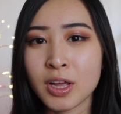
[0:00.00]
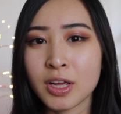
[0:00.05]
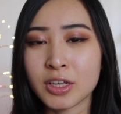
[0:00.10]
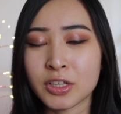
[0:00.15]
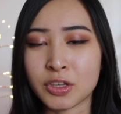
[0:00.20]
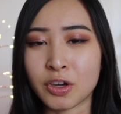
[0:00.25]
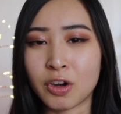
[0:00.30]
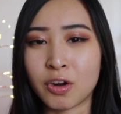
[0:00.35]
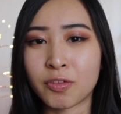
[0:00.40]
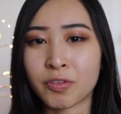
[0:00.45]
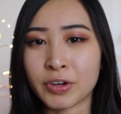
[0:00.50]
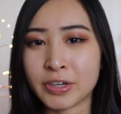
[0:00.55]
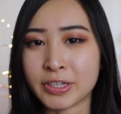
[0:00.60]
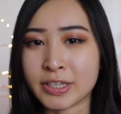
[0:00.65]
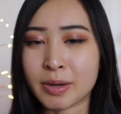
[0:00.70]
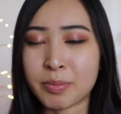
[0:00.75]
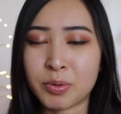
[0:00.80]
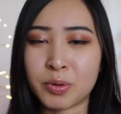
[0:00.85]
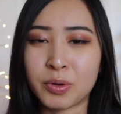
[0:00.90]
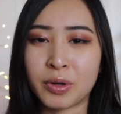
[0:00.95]
So for
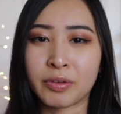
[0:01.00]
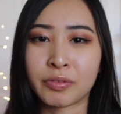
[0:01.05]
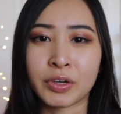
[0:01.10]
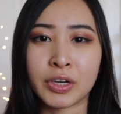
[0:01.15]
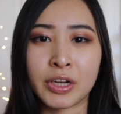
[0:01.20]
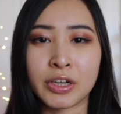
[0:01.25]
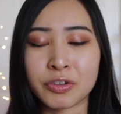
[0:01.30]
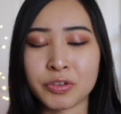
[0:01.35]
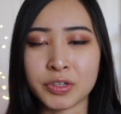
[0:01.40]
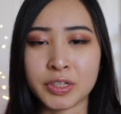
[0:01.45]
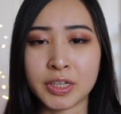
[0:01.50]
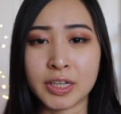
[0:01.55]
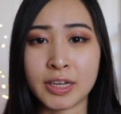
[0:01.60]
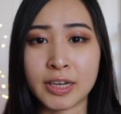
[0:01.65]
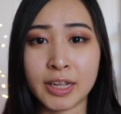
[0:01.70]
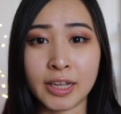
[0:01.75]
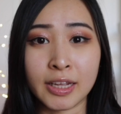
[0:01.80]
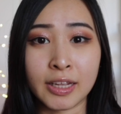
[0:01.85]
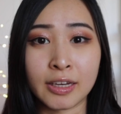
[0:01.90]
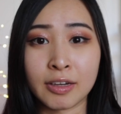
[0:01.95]
example, if you're
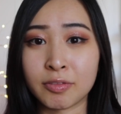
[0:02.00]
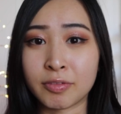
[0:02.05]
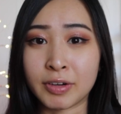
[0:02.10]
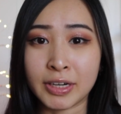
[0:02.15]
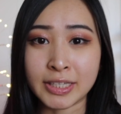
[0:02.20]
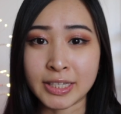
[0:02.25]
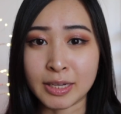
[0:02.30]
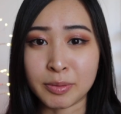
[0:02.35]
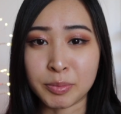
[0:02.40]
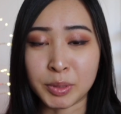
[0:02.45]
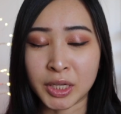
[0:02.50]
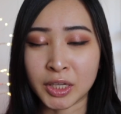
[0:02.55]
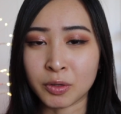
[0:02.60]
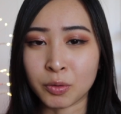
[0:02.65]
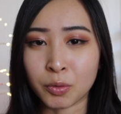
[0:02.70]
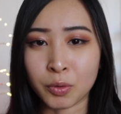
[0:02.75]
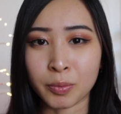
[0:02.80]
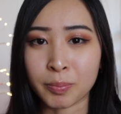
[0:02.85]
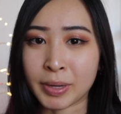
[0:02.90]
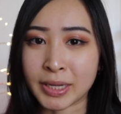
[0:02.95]
interested in red teaming
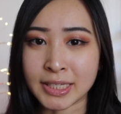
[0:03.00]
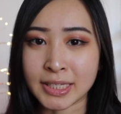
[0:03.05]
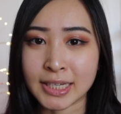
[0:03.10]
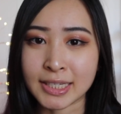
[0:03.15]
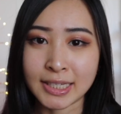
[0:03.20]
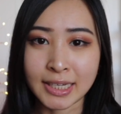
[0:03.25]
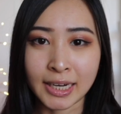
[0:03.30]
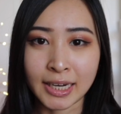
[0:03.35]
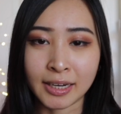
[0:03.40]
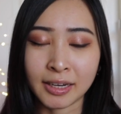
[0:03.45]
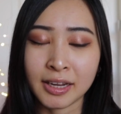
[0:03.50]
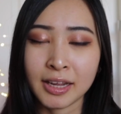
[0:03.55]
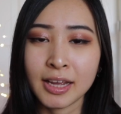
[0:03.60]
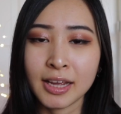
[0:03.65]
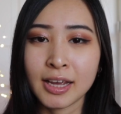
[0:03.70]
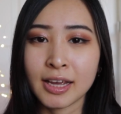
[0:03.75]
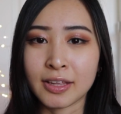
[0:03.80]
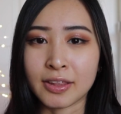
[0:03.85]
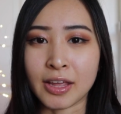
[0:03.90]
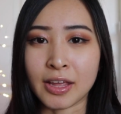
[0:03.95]
or pen testing,
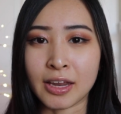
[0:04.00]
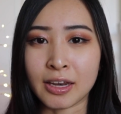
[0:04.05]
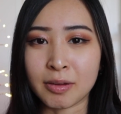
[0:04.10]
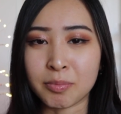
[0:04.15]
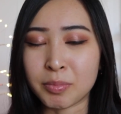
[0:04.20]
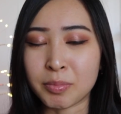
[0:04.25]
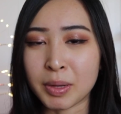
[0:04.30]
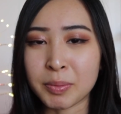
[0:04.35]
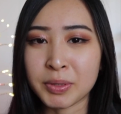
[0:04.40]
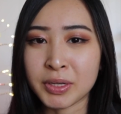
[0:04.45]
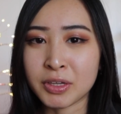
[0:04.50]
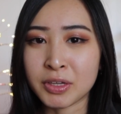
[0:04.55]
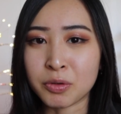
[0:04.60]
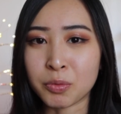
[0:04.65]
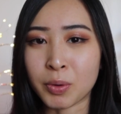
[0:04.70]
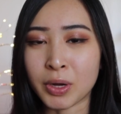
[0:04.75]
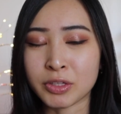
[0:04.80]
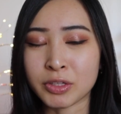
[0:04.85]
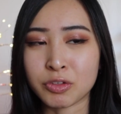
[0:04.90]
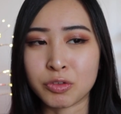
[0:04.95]
then maybe you
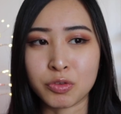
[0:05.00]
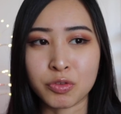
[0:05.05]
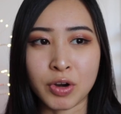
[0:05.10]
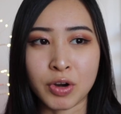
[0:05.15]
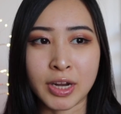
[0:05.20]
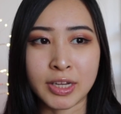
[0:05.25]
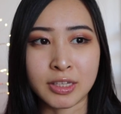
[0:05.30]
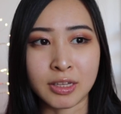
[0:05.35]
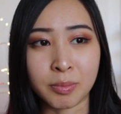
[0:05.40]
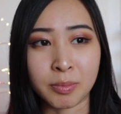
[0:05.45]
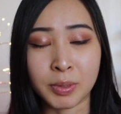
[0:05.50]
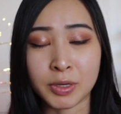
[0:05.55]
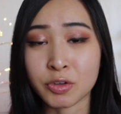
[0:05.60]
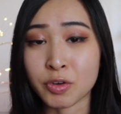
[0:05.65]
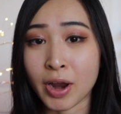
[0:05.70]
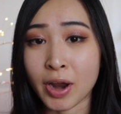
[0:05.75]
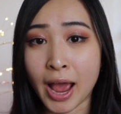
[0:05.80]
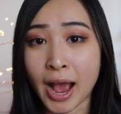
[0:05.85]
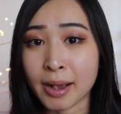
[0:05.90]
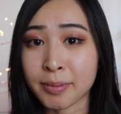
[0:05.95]
want to try some
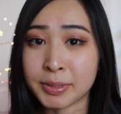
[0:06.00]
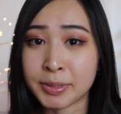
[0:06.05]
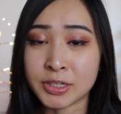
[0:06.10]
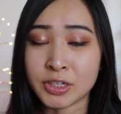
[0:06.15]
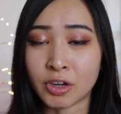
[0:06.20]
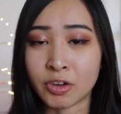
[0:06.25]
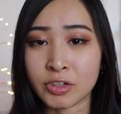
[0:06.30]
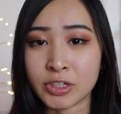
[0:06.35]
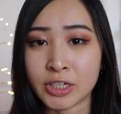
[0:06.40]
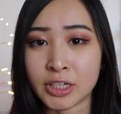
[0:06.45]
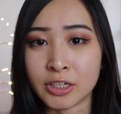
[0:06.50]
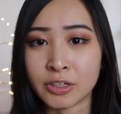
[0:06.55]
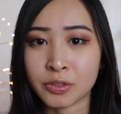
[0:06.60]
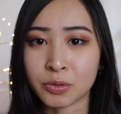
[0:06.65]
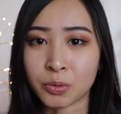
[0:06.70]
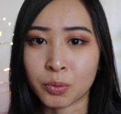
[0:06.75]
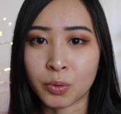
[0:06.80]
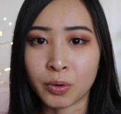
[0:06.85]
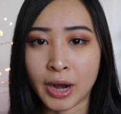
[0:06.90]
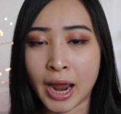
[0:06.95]
TryHackMe challenges
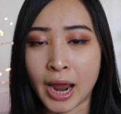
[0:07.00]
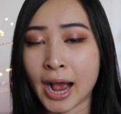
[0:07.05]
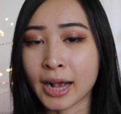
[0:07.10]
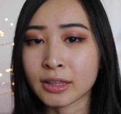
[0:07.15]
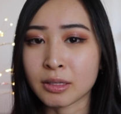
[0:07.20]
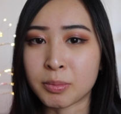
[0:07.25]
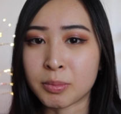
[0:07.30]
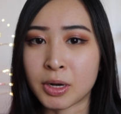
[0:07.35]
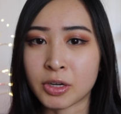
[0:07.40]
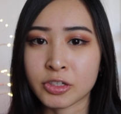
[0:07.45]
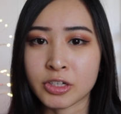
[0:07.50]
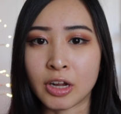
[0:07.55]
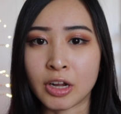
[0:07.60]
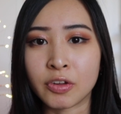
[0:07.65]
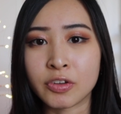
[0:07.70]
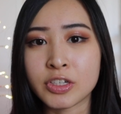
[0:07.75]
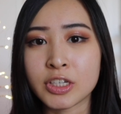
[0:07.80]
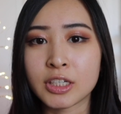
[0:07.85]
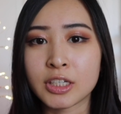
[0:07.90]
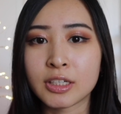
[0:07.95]
or hack the box
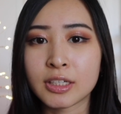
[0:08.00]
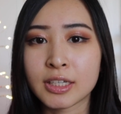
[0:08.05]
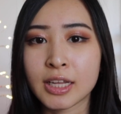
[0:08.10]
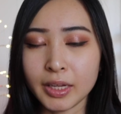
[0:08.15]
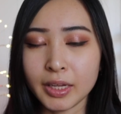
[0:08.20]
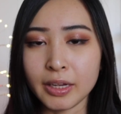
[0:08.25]
challenges.